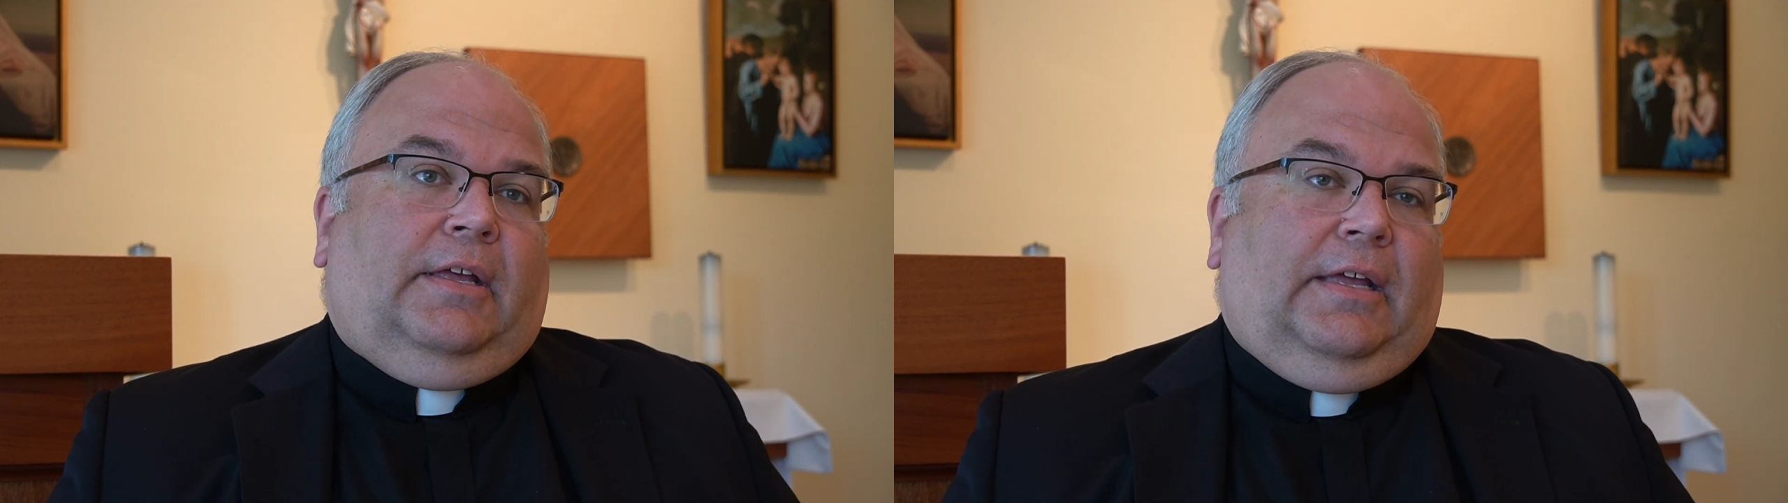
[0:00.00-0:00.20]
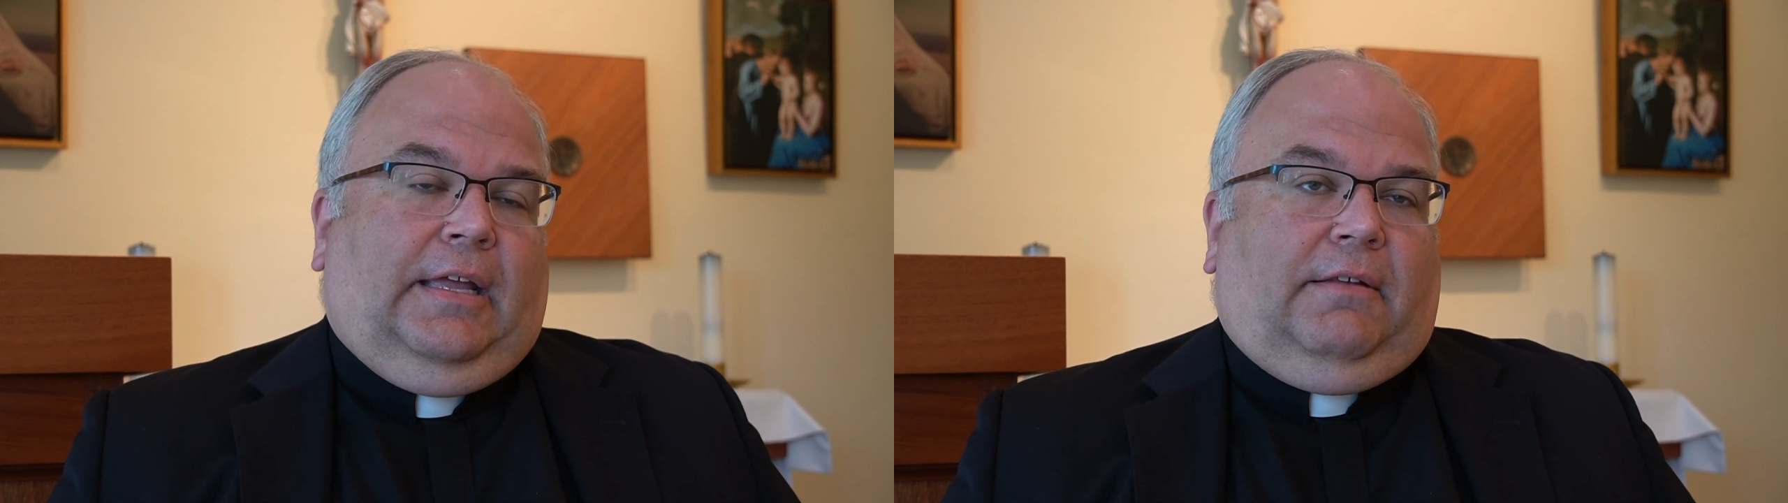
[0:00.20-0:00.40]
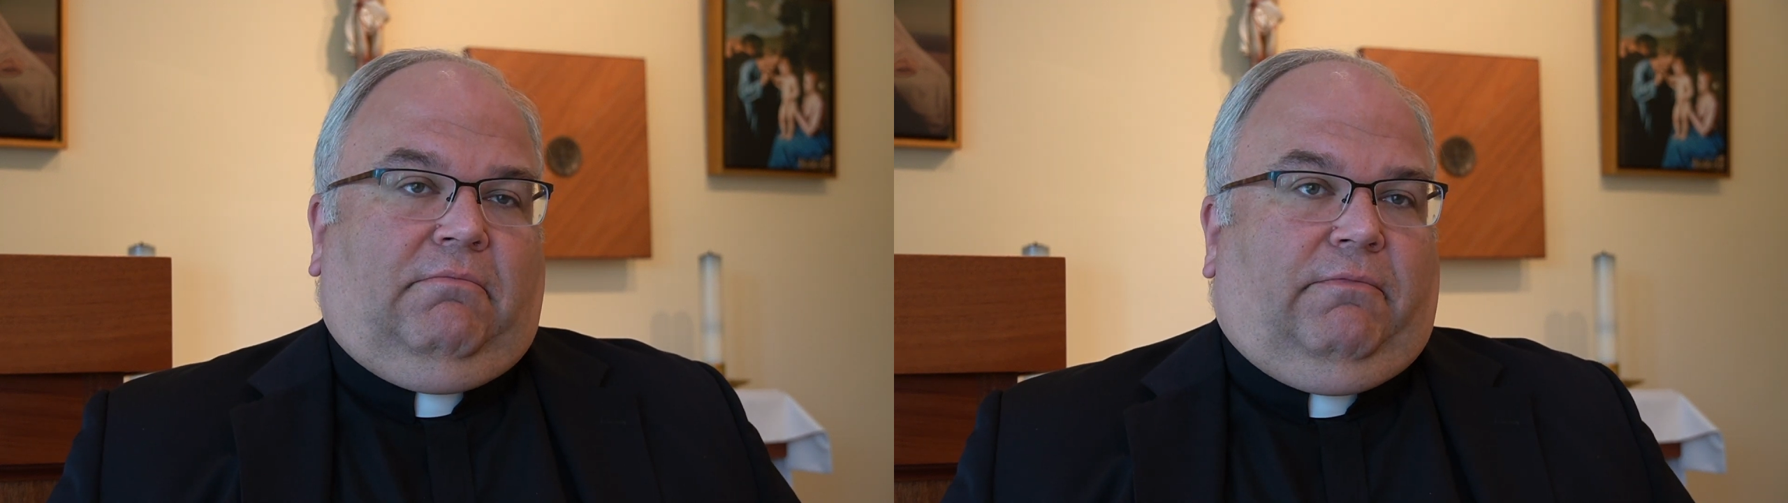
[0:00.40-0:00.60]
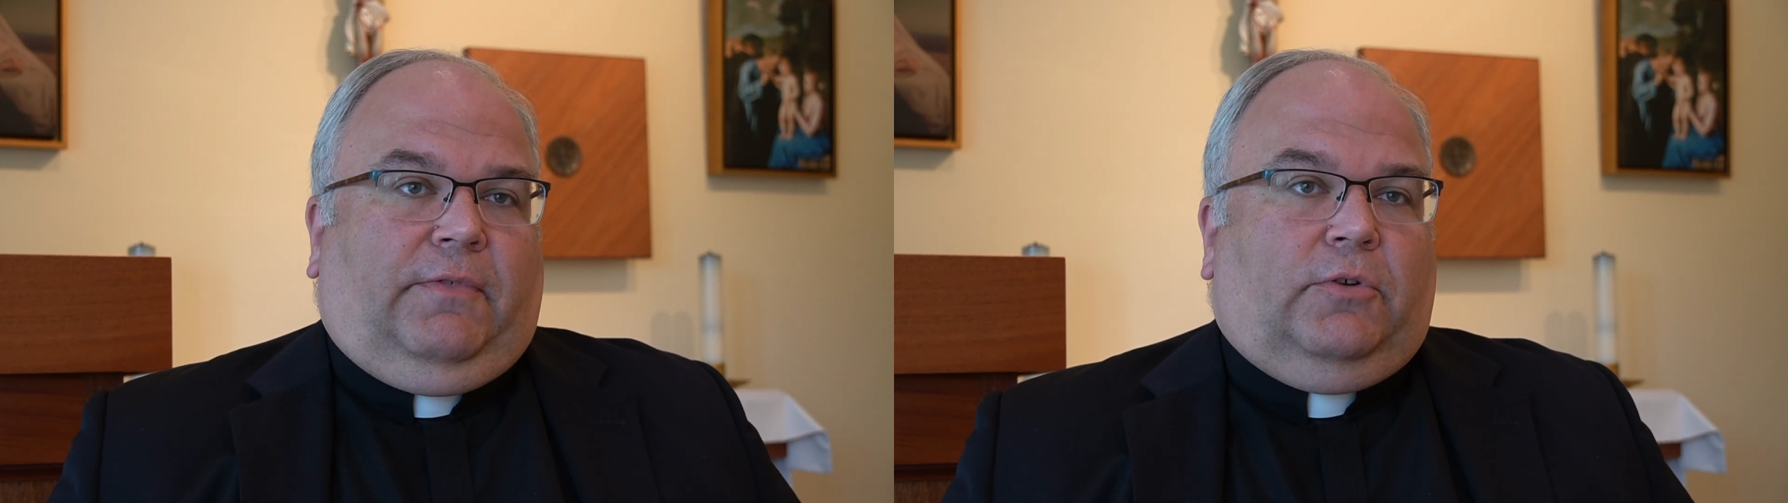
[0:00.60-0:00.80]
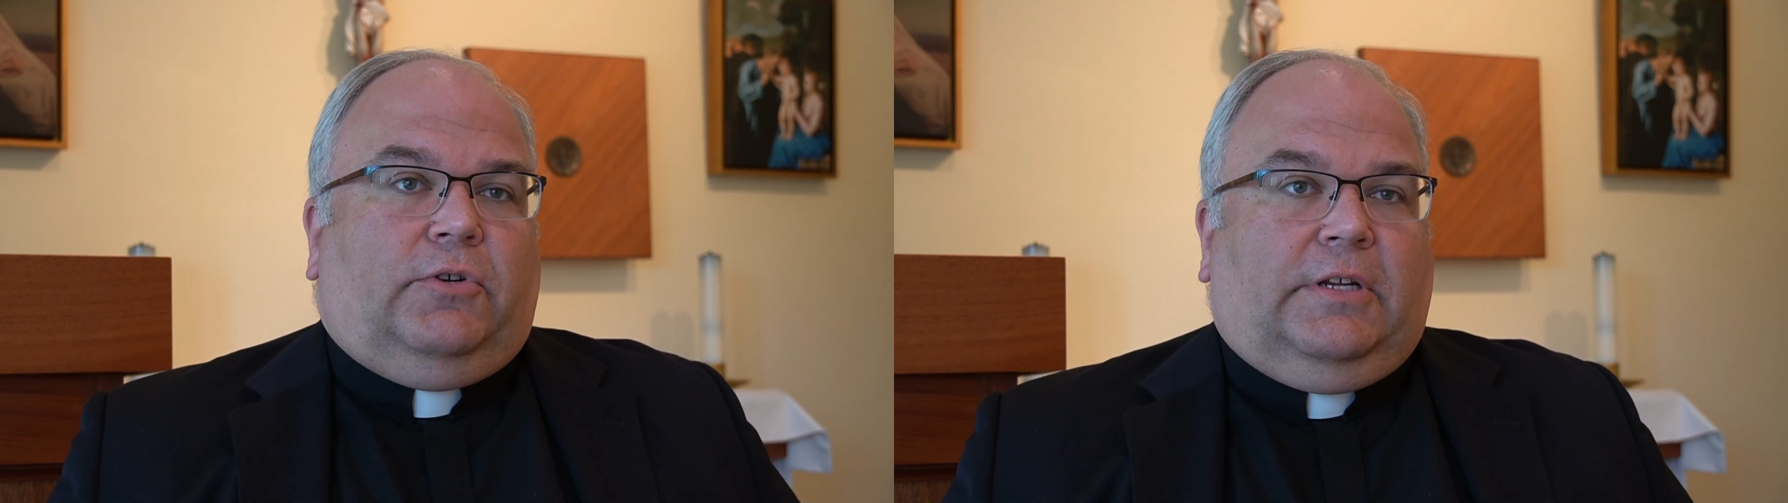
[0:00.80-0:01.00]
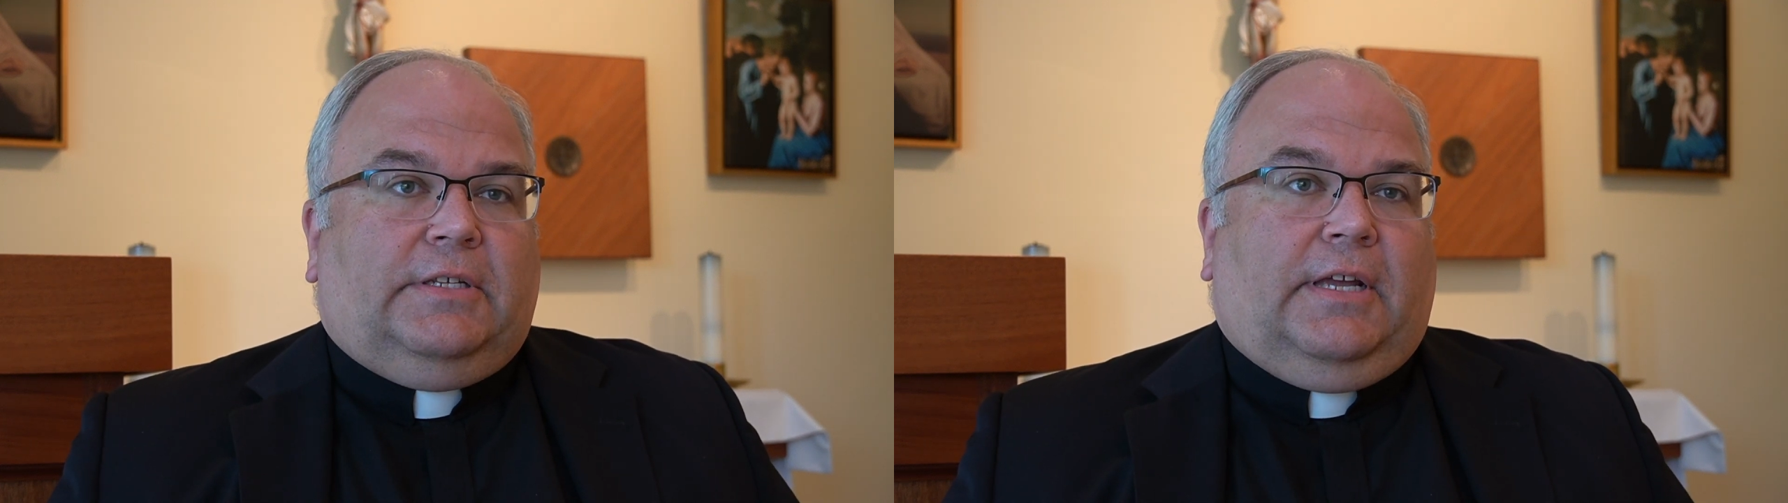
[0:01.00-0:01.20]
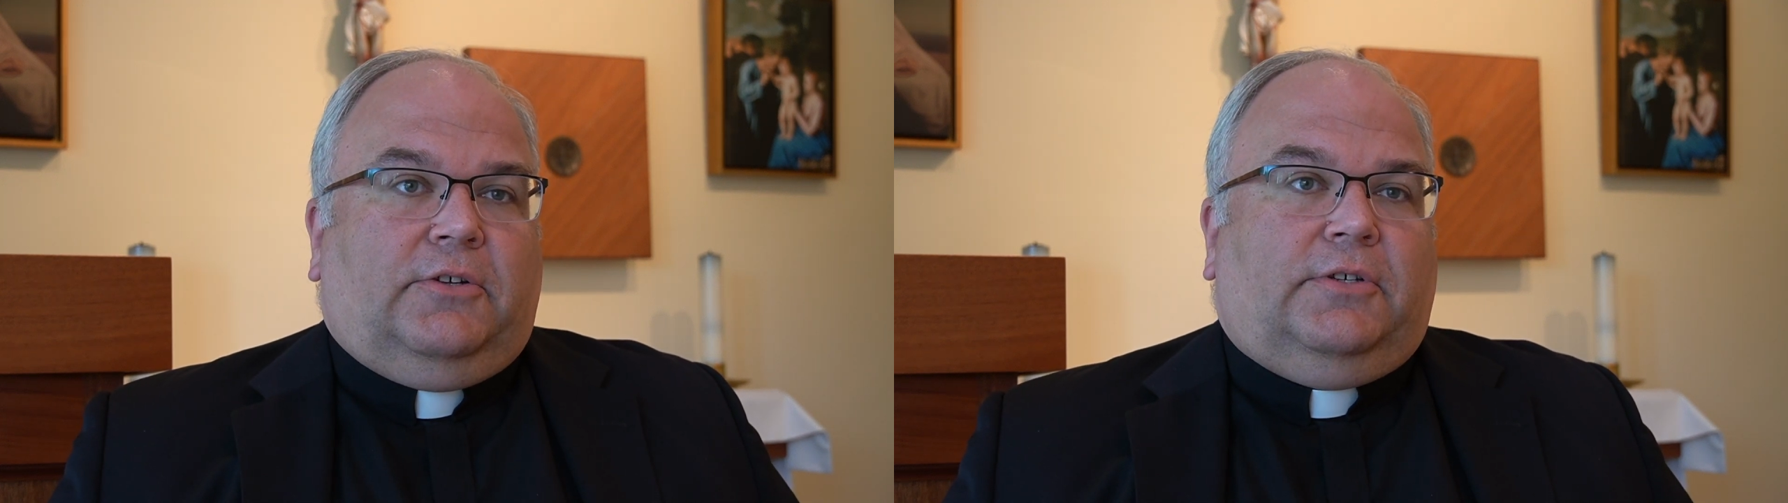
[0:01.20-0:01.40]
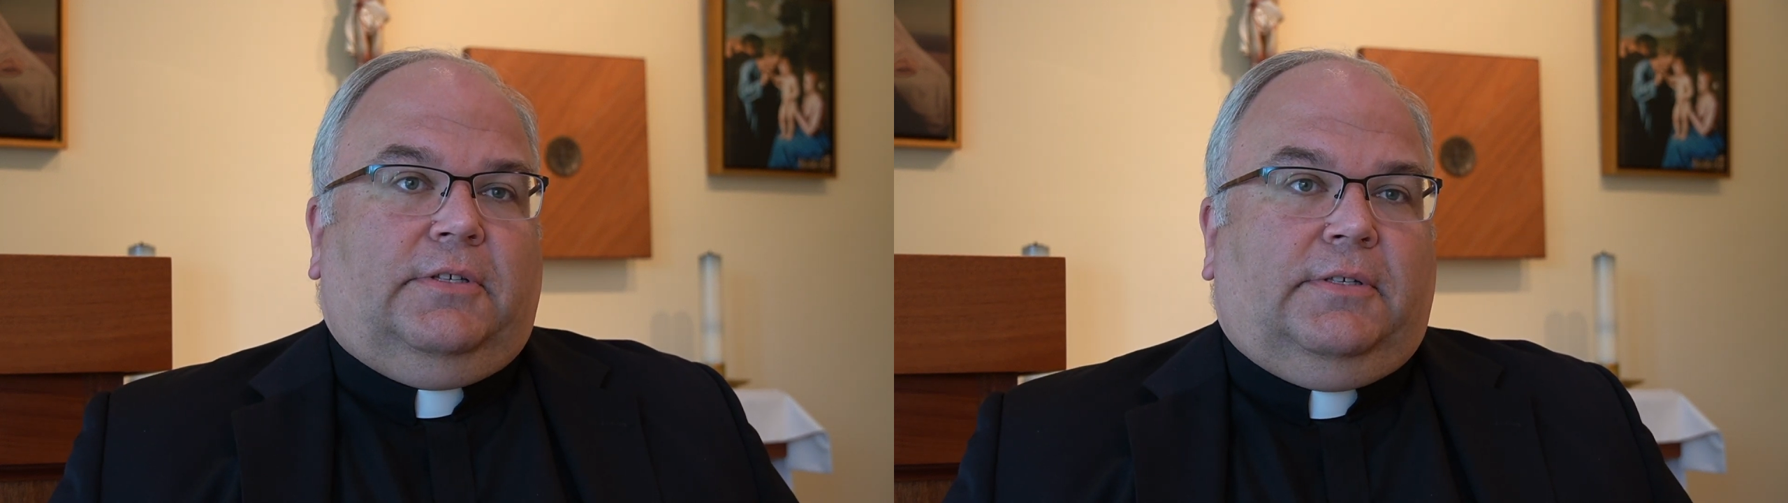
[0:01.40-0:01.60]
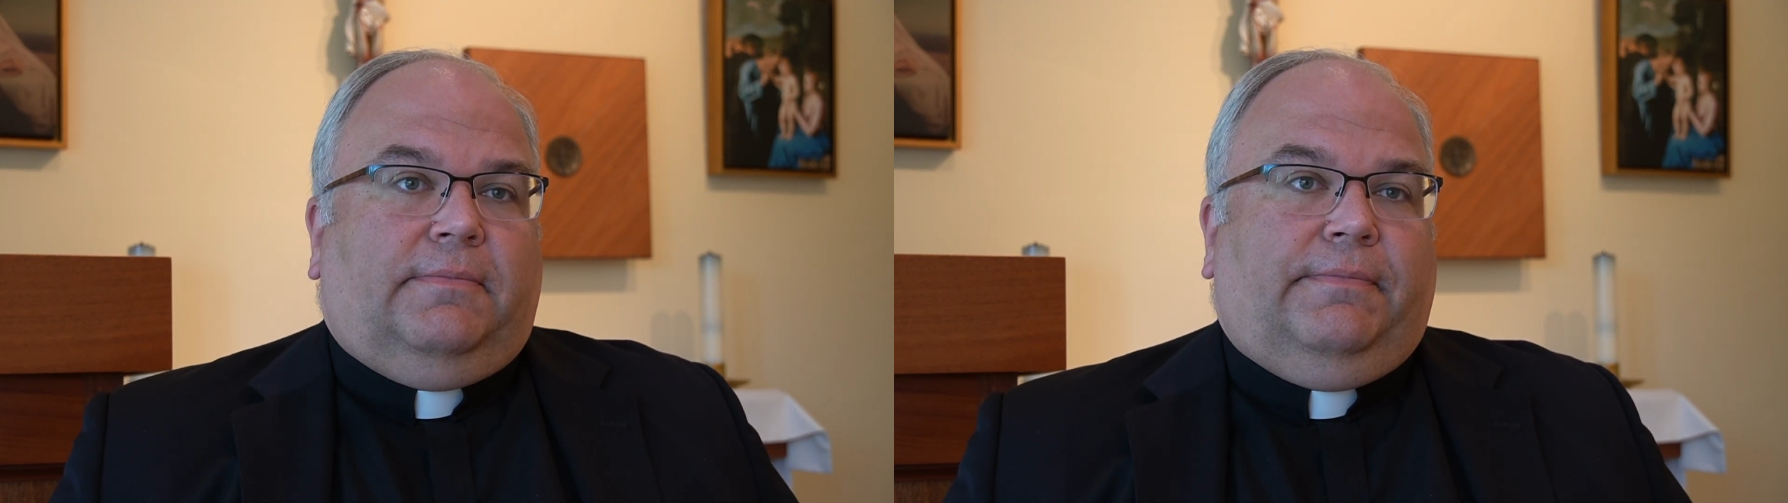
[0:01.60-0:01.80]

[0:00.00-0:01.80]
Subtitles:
in future discussions.